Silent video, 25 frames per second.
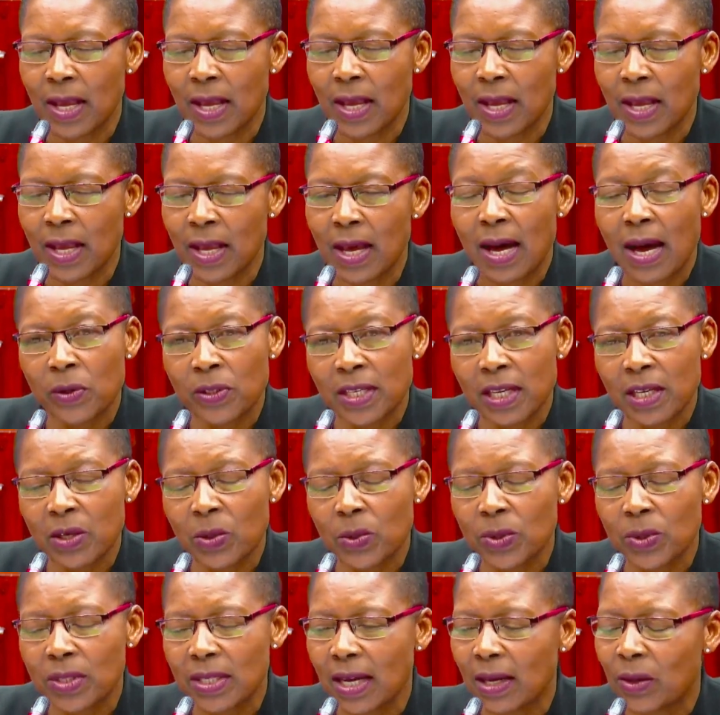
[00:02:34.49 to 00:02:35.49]
A
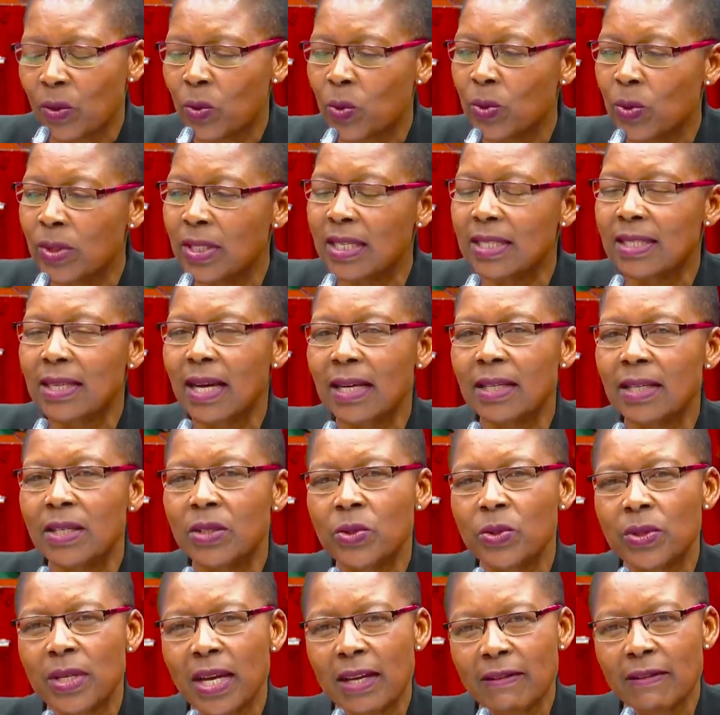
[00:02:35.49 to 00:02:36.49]
prosecutor could decide
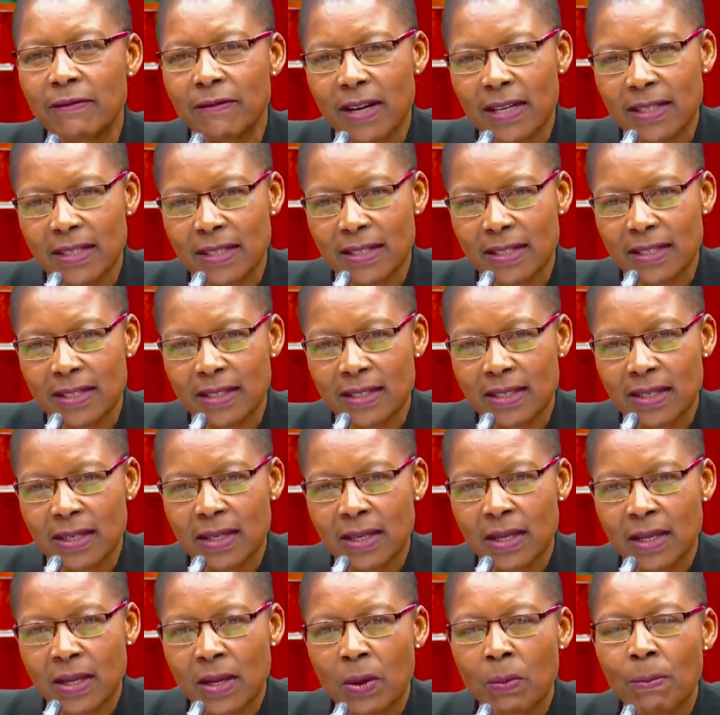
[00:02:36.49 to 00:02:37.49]
to divert,
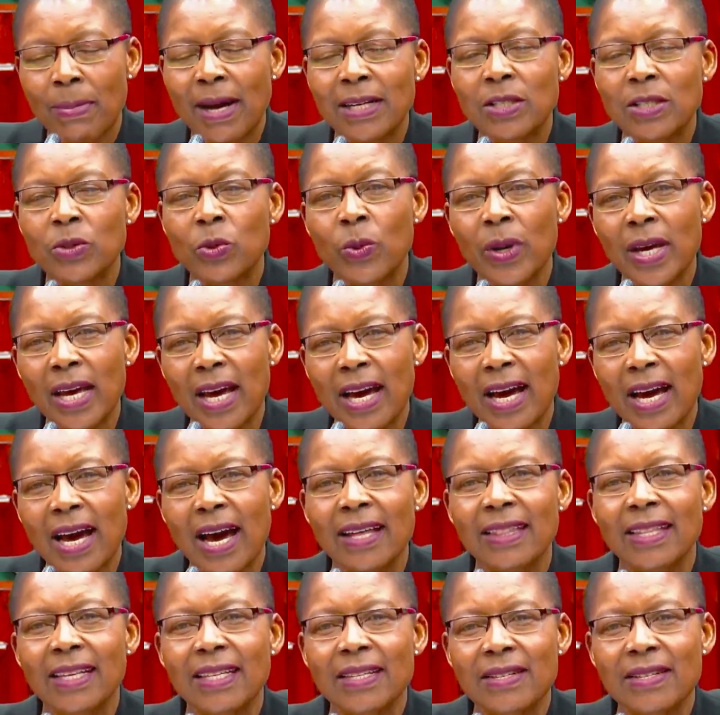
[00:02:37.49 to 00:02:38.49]
but where are
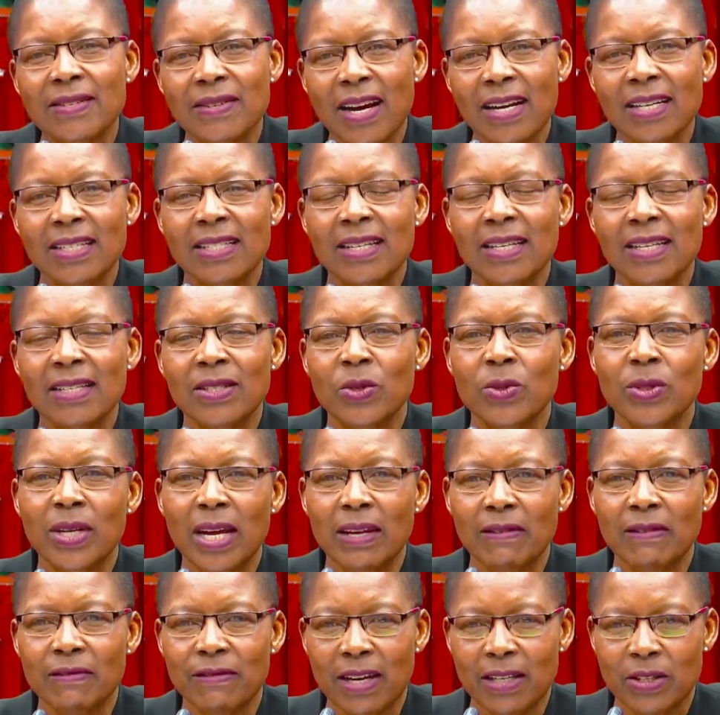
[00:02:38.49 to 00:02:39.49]
the structures to
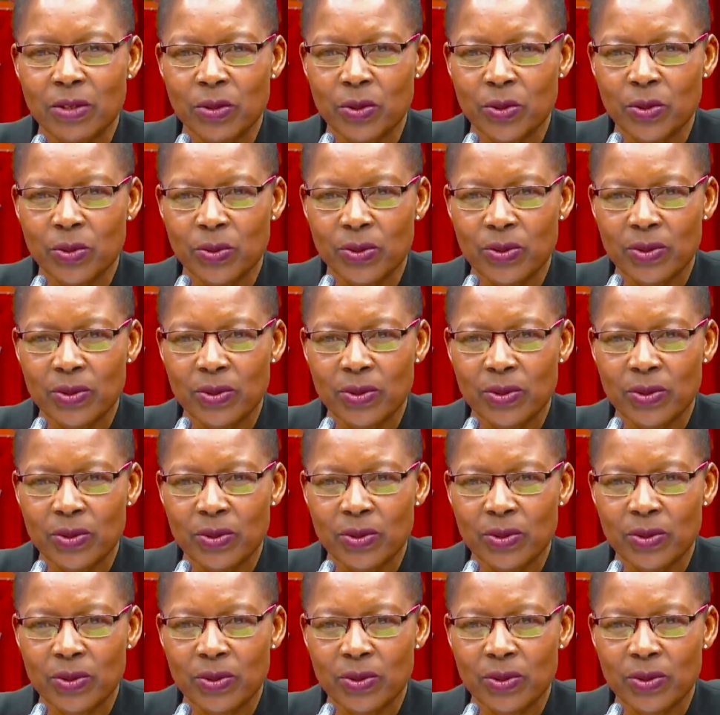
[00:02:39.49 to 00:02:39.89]
divert to?